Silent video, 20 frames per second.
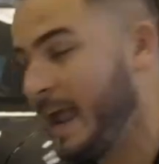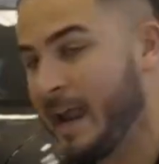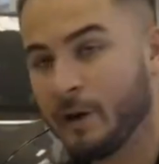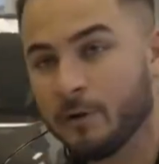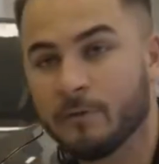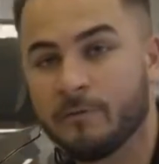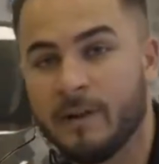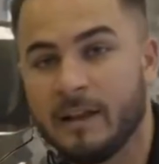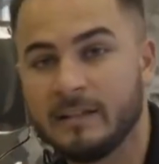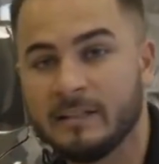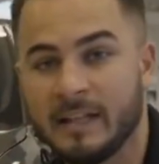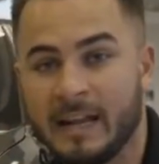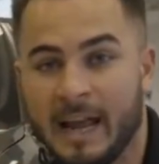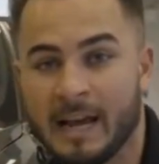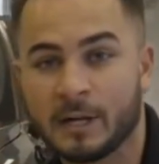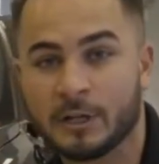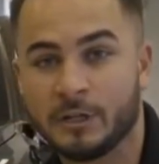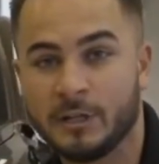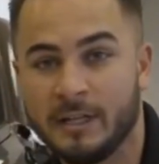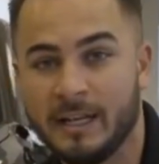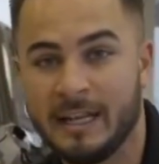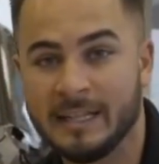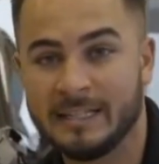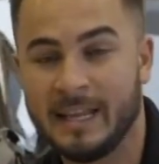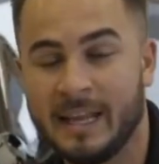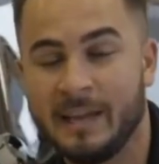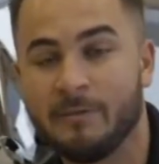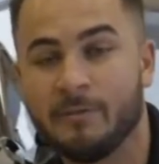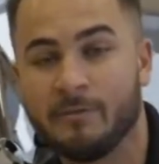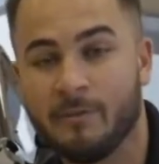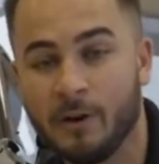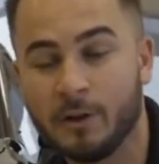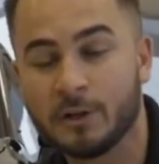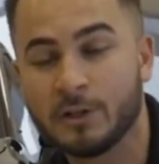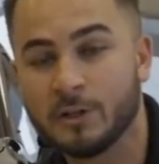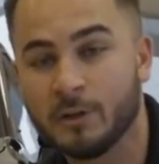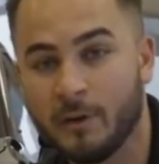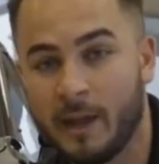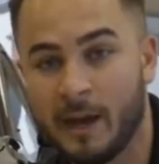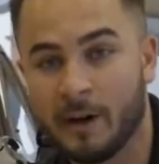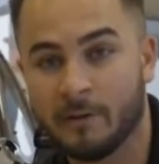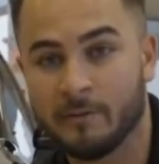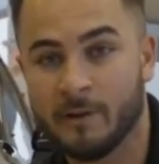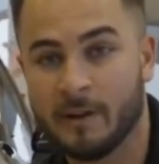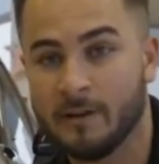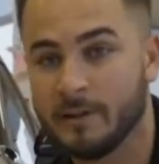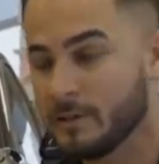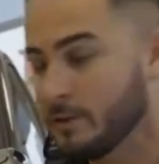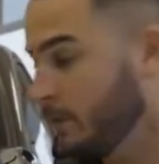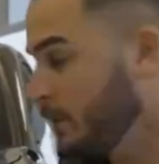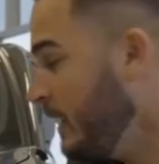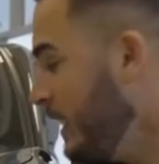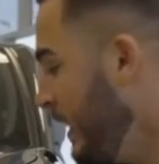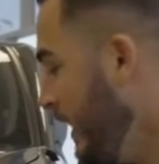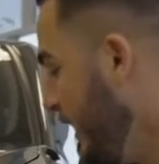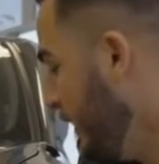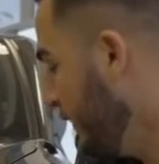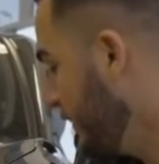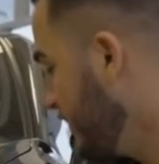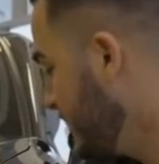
air vent, it actually is a functional air vent. So it'll